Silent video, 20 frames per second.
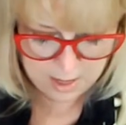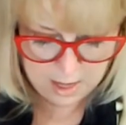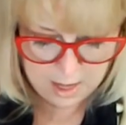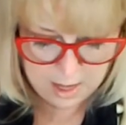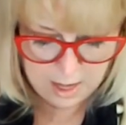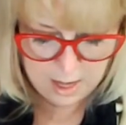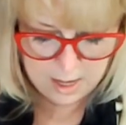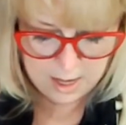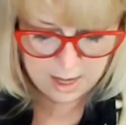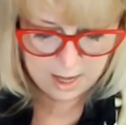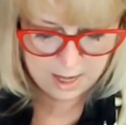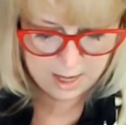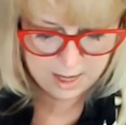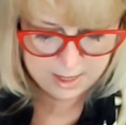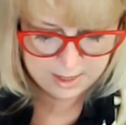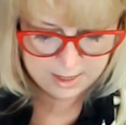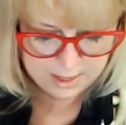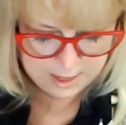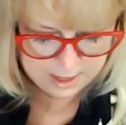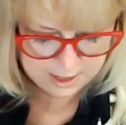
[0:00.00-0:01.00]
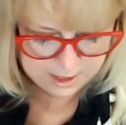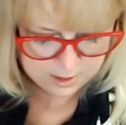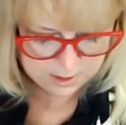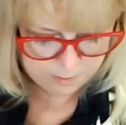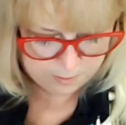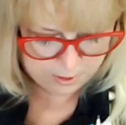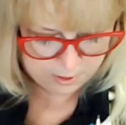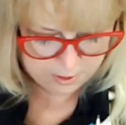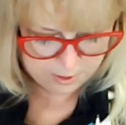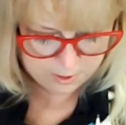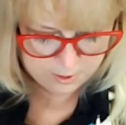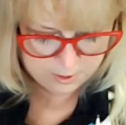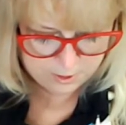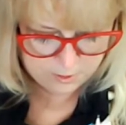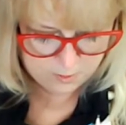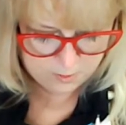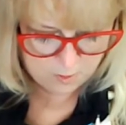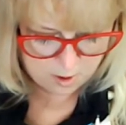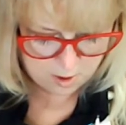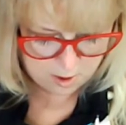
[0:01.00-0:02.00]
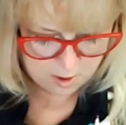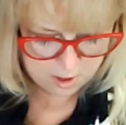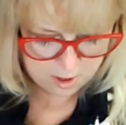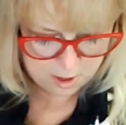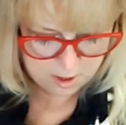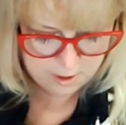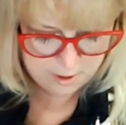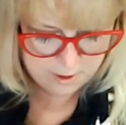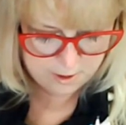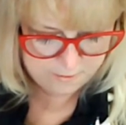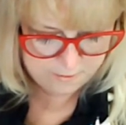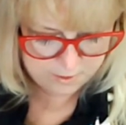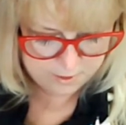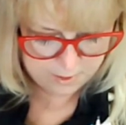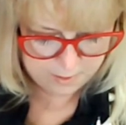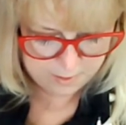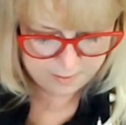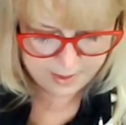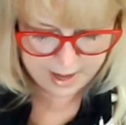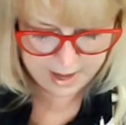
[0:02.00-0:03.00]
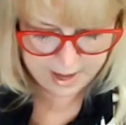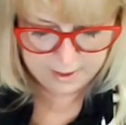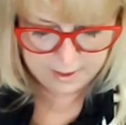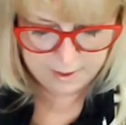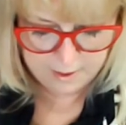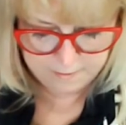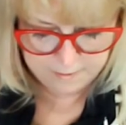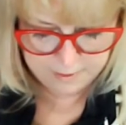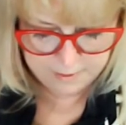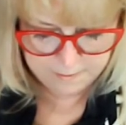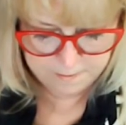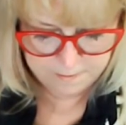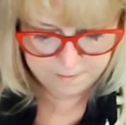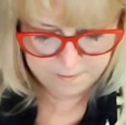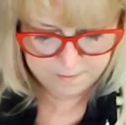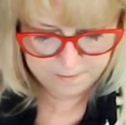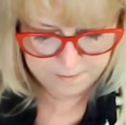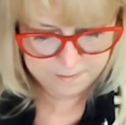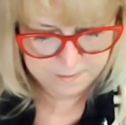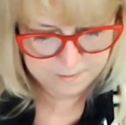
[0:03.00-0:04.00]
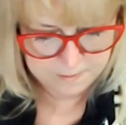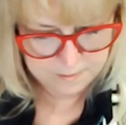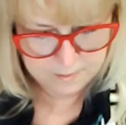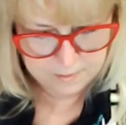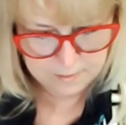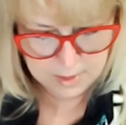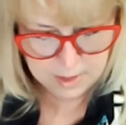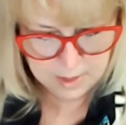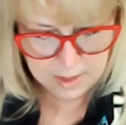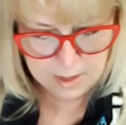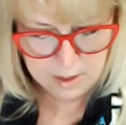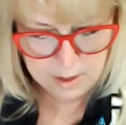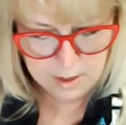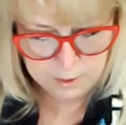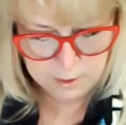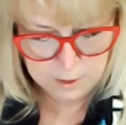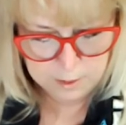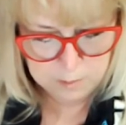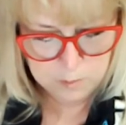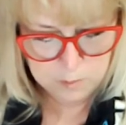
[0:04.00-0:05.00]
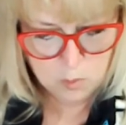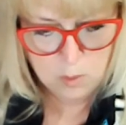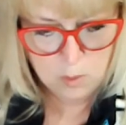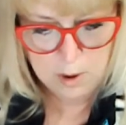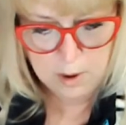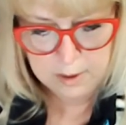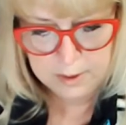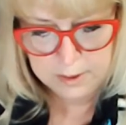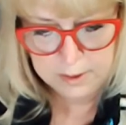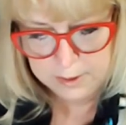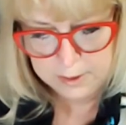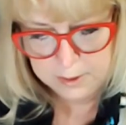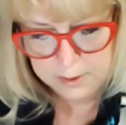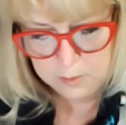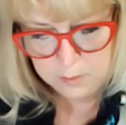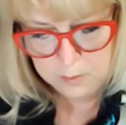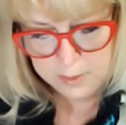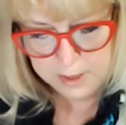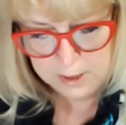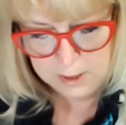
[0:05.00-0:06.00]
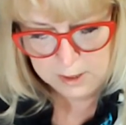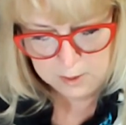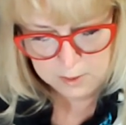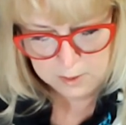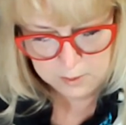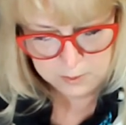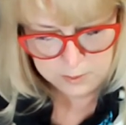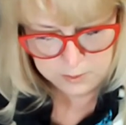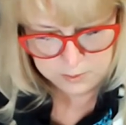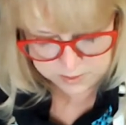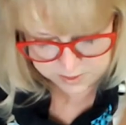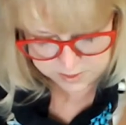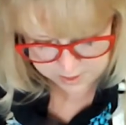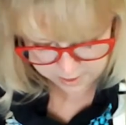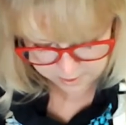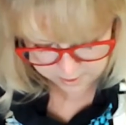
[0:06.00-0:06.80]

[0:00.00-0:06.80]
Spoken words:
and I need to put glue all over the back of it. The more glue we use,